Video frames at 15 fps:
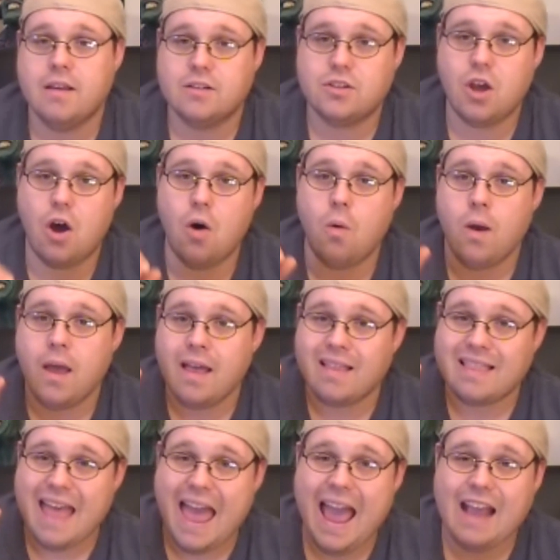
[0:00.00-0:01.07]
So,
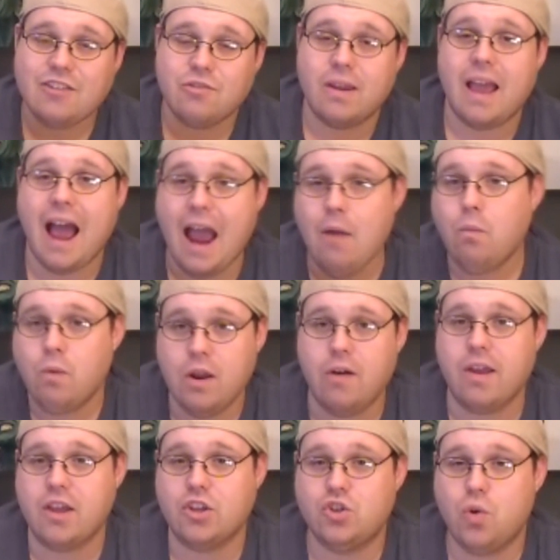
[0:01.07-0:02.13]
actually, I
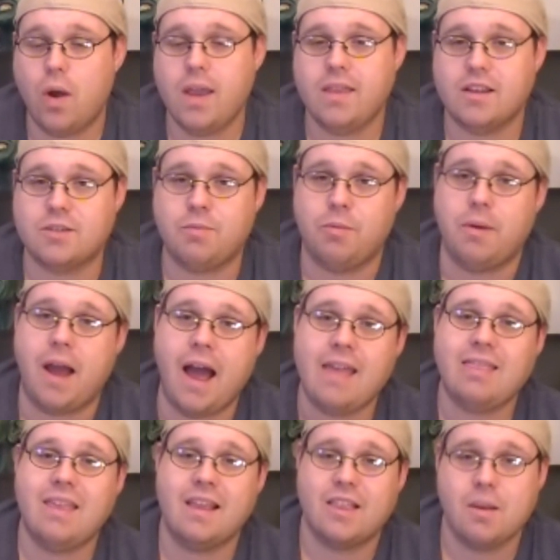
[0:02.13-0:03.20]
really enjoy this movie. I
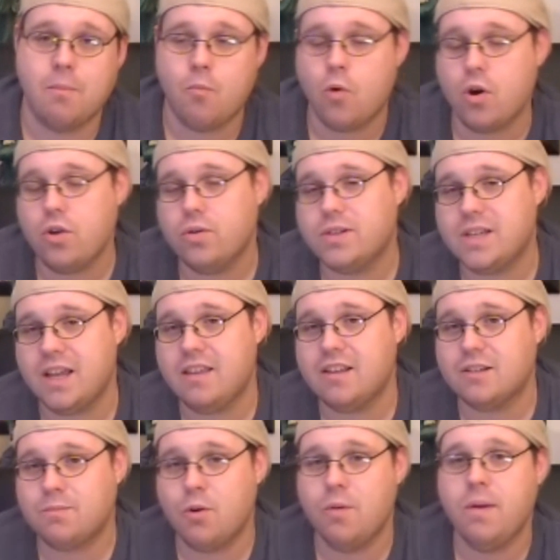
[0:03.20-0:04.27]
think the more you see
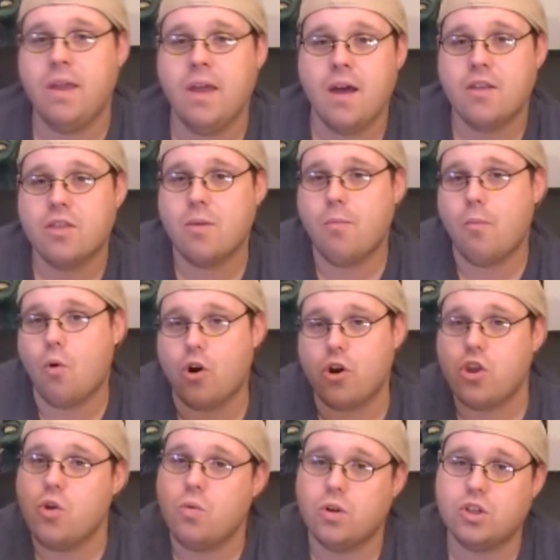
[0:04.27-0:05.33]
this movie, the more
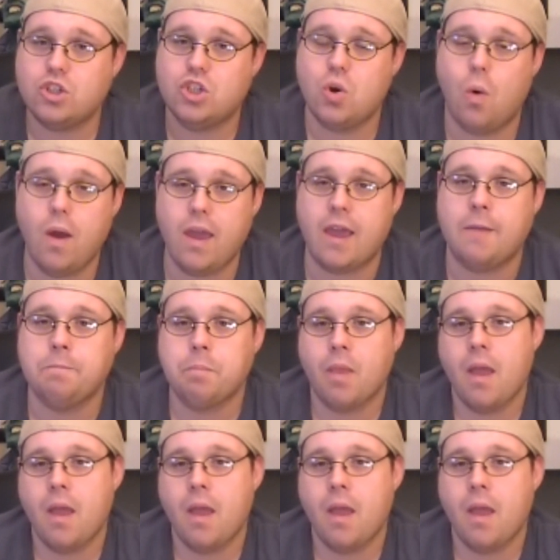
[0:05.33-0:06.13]
you enjoy it.